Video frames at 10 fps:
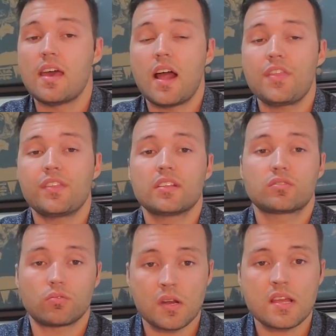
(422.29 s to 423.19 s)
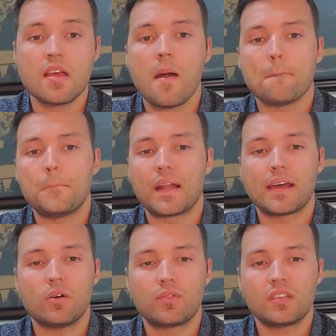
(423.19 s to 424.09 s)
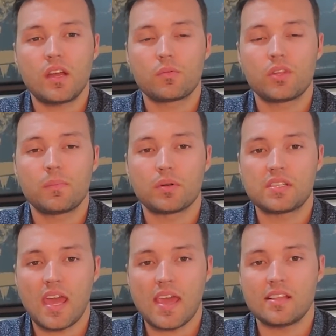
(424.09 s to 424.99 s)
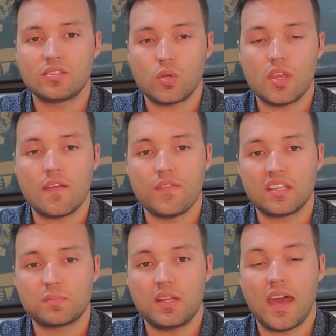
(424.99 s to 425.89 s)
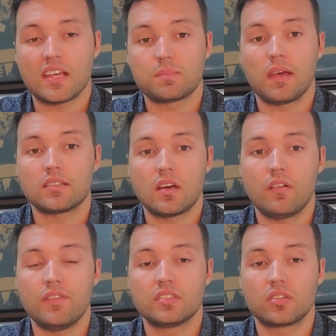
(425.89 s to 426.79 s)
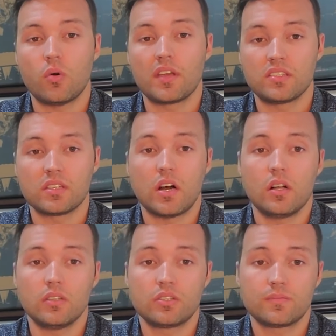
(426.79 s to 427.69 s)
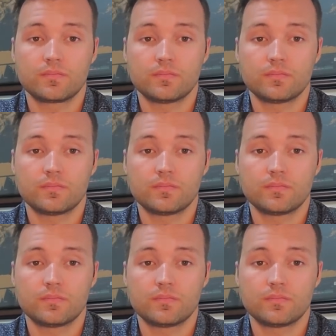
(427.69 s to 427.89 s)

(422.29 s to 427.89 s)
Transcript: I think that's great, but I don't think that really pertains to the investment aspect of this going into college.